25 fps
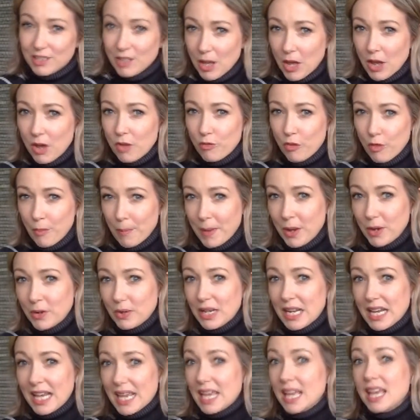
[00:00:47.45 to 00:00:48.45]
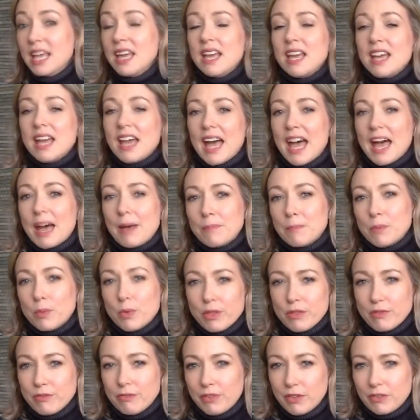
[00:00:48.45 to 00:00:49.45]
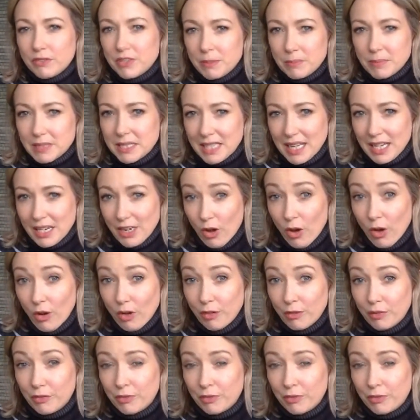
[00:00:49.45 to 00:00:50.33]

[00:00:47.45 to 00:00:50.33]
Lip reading: remotely at more than 50% off.